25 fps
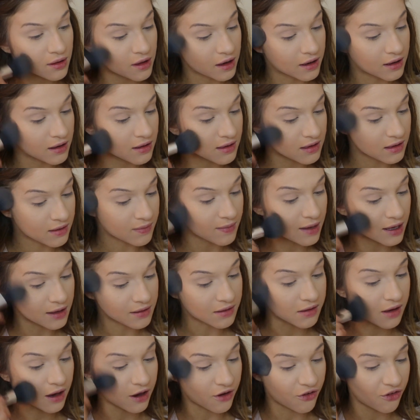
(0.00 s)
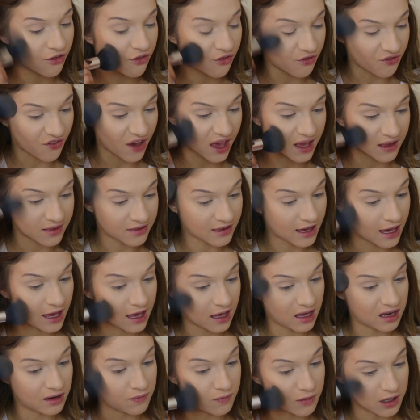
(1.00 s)
Like it smells like fake
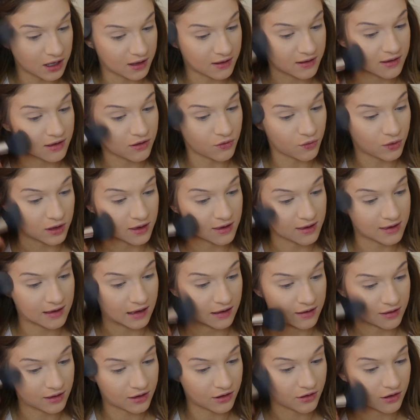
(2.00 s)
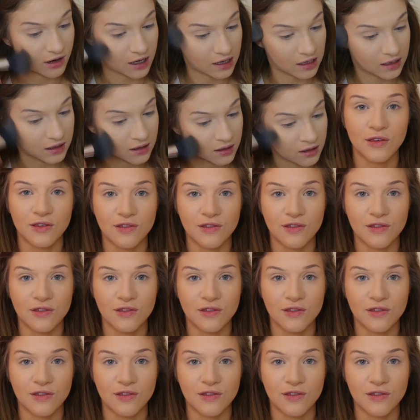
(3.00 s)
tan mixed with sunscreen.